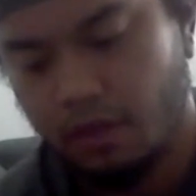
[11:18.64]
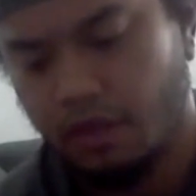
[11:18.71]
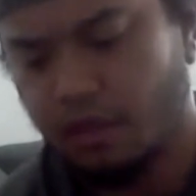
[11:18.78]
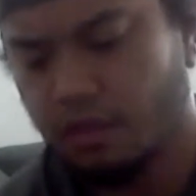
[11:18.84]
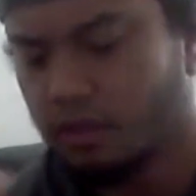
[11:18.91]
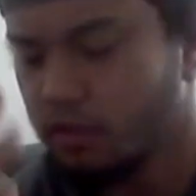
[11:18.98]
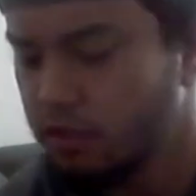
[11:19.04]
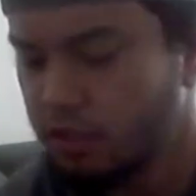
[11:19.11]

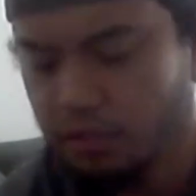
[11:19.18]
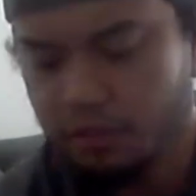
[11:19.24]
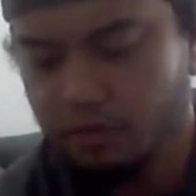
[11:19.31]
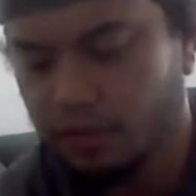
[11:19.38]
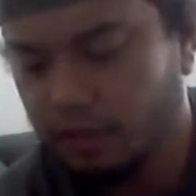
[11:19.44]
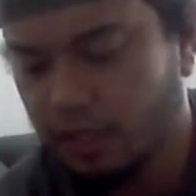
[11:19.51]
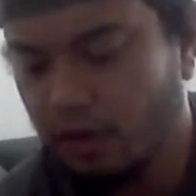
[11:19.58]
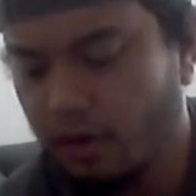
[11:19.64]
And the
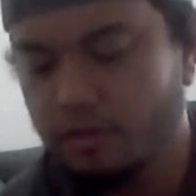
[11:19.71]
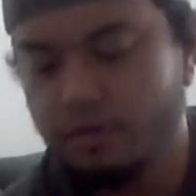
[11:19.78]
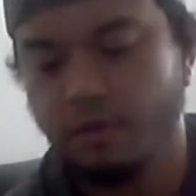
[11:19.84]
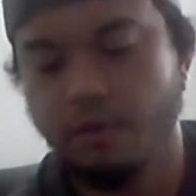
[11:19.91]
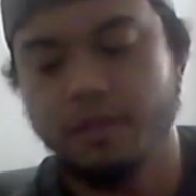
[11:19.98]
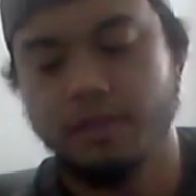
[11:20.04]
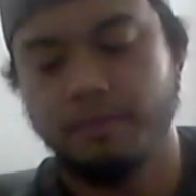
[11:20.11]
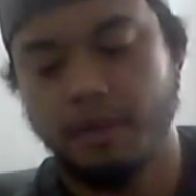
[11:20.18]
children, they heard
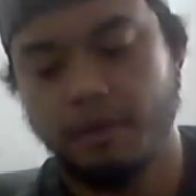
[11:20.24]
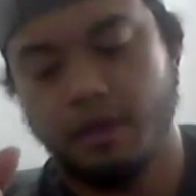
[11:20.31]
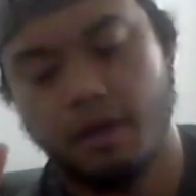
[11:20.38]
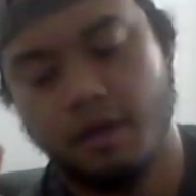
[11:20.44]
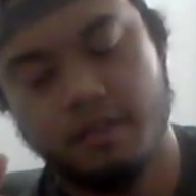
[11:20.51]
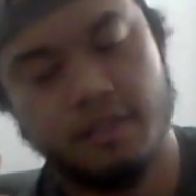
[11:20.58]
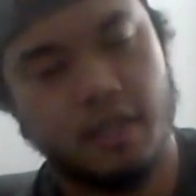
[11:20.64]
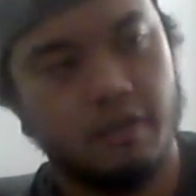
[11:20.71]
stories about
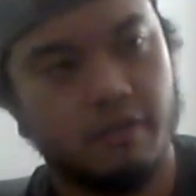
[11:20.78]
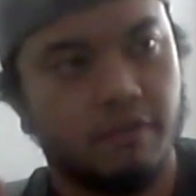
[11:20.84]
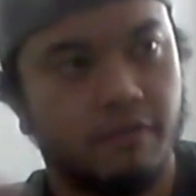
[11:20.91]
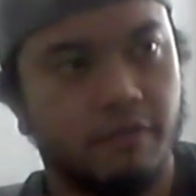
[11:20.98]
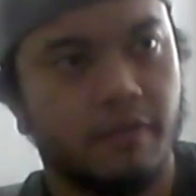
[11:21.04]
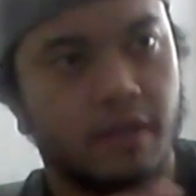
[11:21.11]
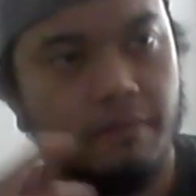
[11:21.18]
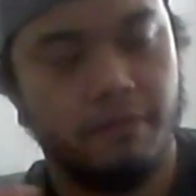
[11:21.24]
God saving
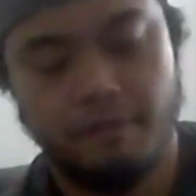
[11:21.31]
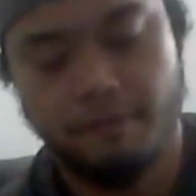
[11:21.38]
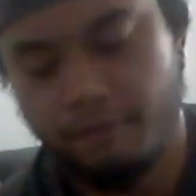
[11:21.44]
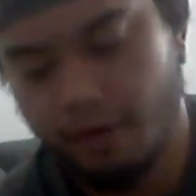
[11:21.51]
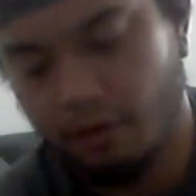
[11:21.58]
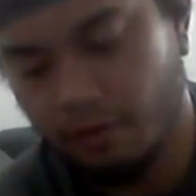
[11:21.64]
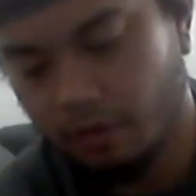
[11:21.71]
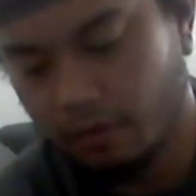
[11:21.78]
them from
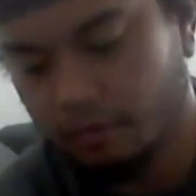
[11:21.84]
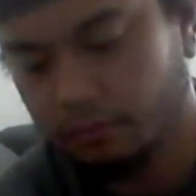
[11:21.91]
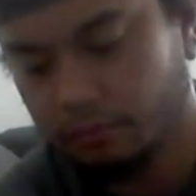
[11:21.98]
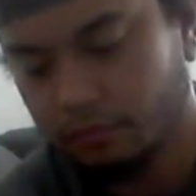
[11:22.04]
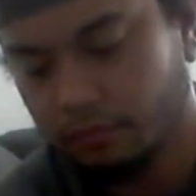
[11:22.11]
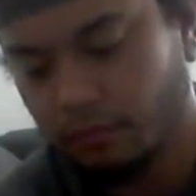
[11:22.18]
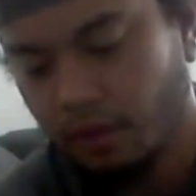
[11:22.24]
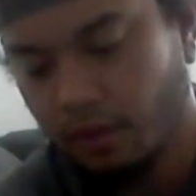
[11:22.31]
Pharaoh,
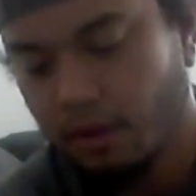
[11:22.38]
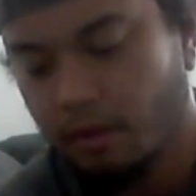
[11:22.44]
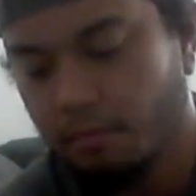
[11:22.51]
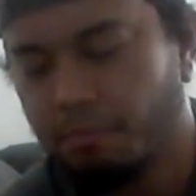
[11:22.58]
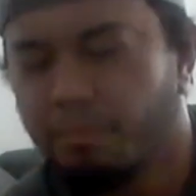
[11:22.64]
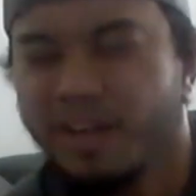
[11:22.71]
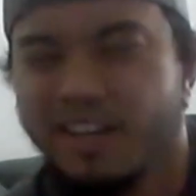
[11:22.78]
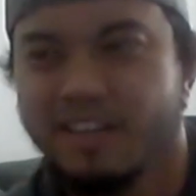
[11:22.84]

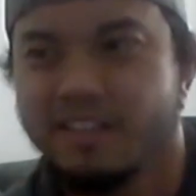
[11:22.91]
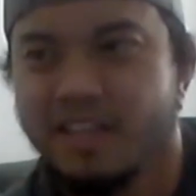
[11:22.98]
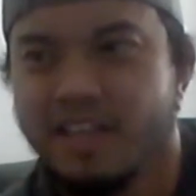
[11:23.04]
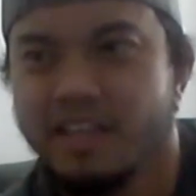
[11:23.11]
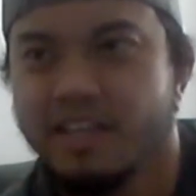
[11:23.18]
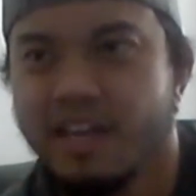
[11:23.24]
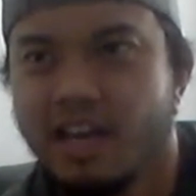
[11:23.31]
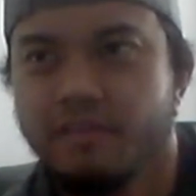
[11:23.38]
but
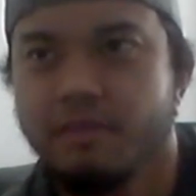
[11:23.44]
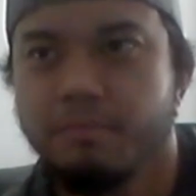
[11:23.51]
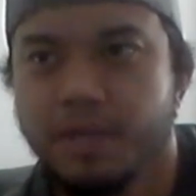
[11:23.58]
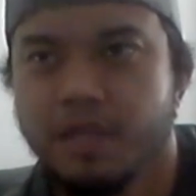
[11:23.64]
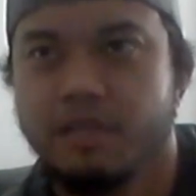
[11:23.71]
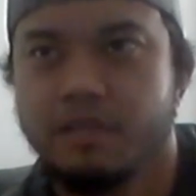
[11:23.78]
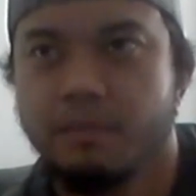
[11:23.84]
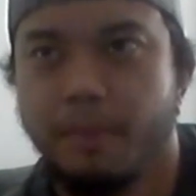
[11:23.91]
they'd never been
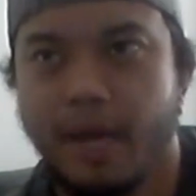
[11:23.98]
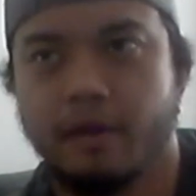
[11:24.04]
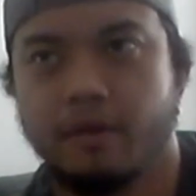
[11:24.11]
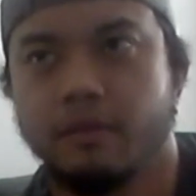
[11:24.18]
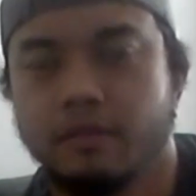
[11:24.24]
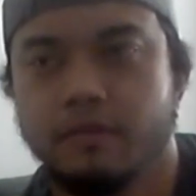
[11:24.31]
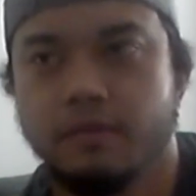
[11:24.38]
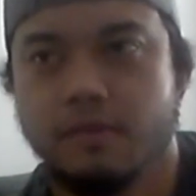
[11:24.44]
into battle.
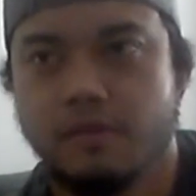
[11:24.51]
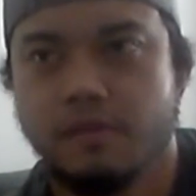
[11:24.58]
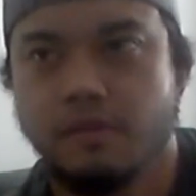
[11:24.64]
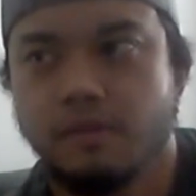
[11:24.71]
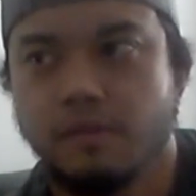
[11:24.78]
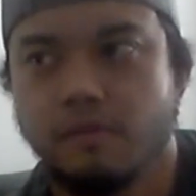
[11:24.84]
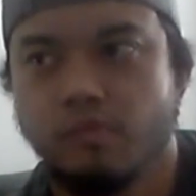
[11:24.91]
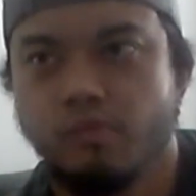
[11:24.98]

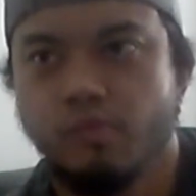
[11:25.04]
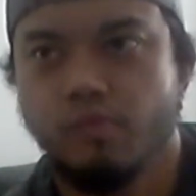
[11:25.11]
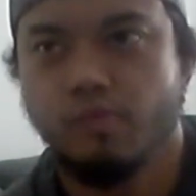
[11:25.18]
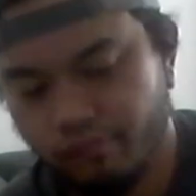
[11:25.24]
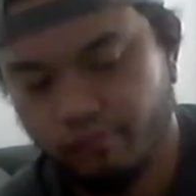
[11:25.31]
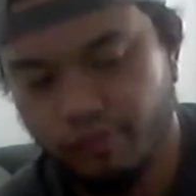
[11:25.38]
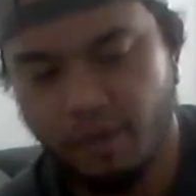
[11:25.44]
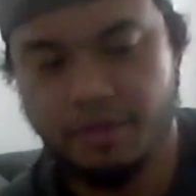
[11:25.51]

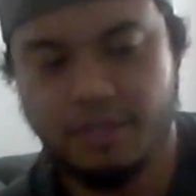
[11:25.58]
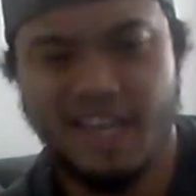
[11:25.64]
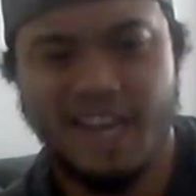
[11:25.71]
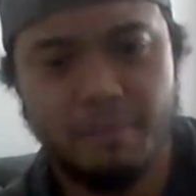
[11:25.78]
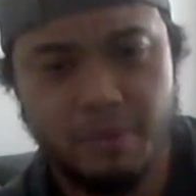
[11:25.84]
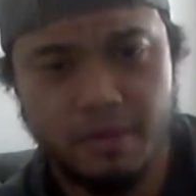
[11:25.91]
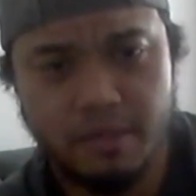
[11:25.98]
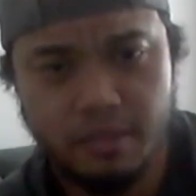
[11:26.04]
They were just
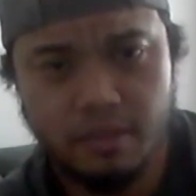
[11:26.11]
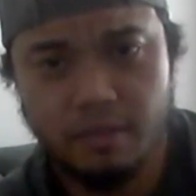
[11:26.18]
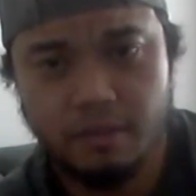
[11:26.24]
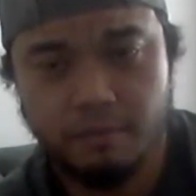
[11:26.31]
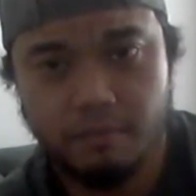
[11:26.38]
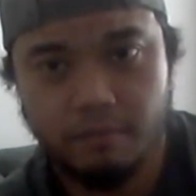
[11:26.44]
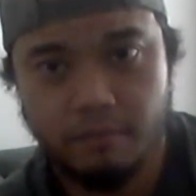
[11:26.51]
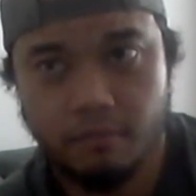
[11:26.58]
campers.
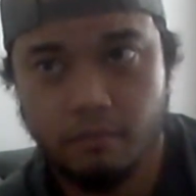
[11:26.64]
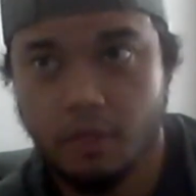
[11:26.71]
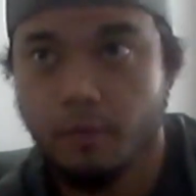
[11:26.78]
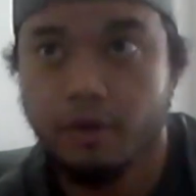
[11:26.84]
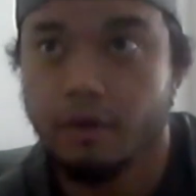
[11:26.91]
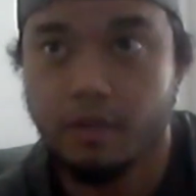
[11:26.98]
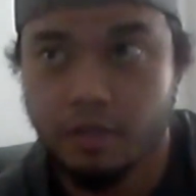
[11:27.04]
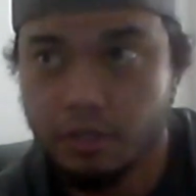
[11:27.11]
They
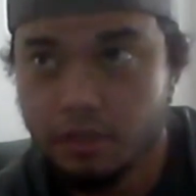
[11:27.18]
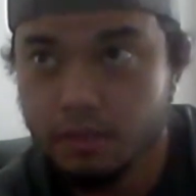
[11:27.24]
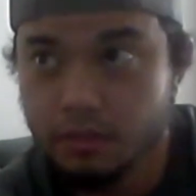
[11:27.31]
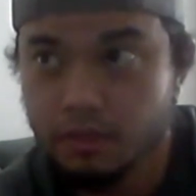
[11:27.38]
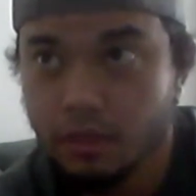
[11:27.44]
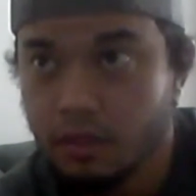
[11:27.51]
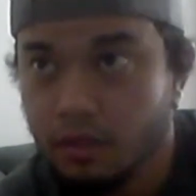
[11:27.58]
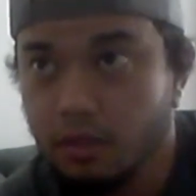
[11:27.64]
weren't ninjas.
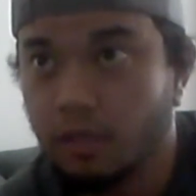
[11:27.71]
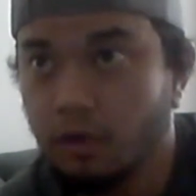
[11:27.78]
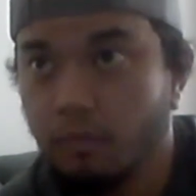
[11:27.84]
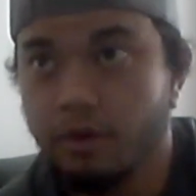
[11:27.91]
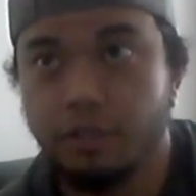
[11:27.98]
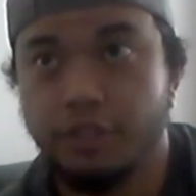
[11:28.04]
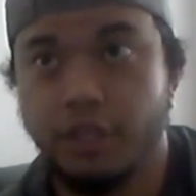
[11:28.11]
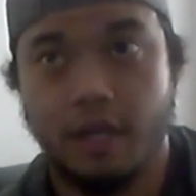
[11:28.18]
They
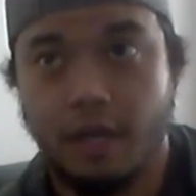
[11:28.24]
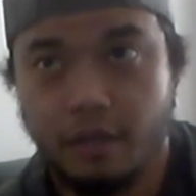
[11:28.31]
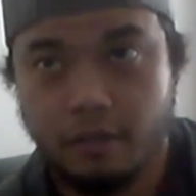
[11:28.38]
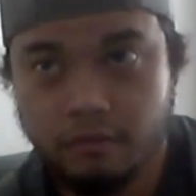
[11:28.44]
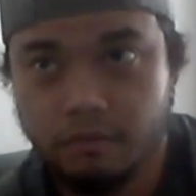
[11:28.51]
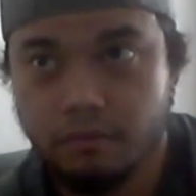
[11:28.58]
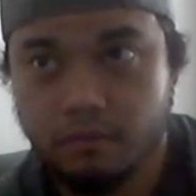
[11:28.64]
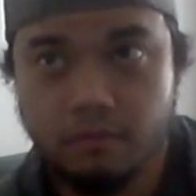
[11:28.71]
weren't Jedi.
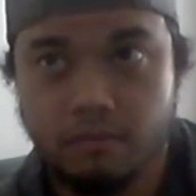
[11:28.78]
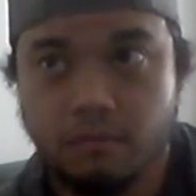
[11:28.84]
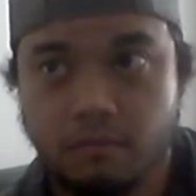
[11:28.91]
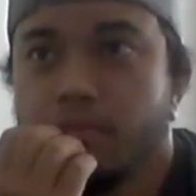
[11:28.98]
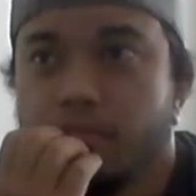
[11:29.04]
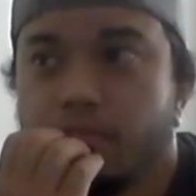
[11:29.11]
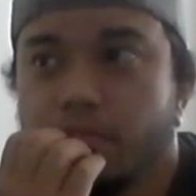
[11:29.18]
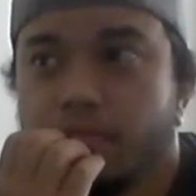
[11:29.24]

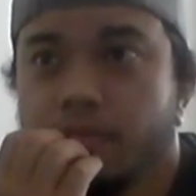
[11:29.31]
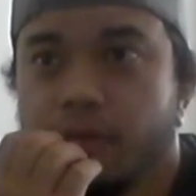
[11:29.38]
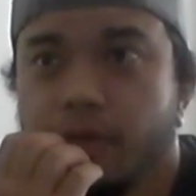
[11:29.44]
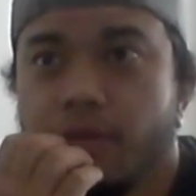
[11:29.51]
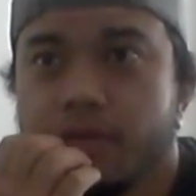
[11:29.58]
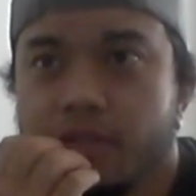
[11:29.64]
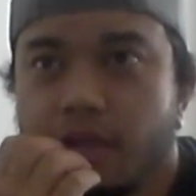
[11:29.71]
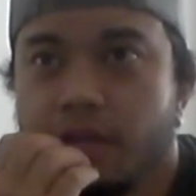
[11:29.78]
So
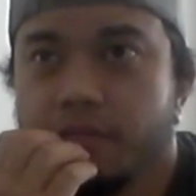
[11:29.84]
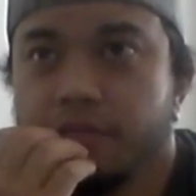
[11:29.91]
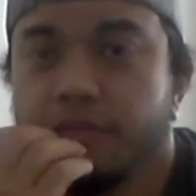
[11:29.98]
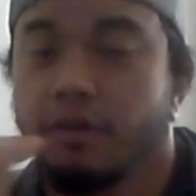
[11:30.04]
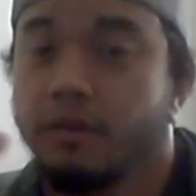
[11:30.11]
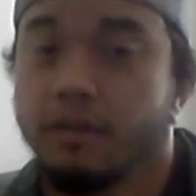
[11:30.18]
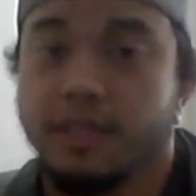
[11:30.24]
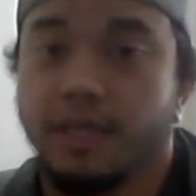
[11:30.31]
there was a lot of
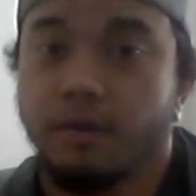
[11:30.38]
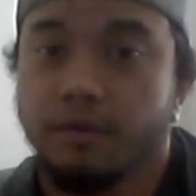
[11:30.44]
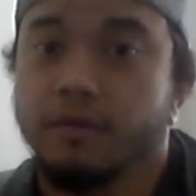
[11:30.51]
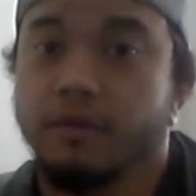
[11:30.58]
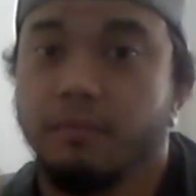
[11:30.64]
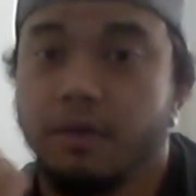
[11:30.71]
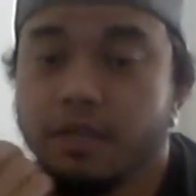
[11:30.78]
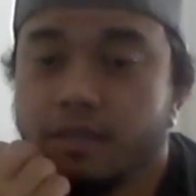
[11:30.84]
doubt
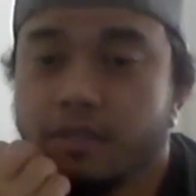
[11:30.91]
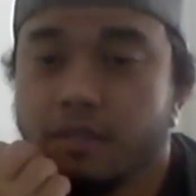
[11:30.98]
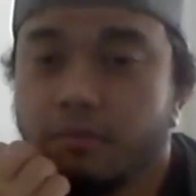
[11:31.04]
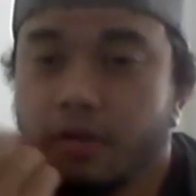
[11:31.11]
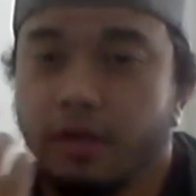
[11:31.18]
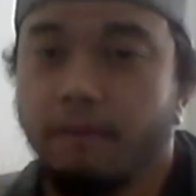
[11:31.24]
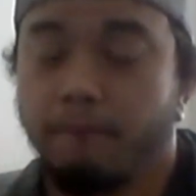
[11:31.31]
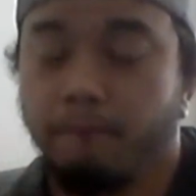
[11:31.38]
amongst them,
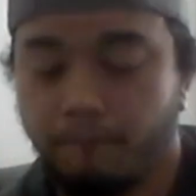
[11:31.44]
right?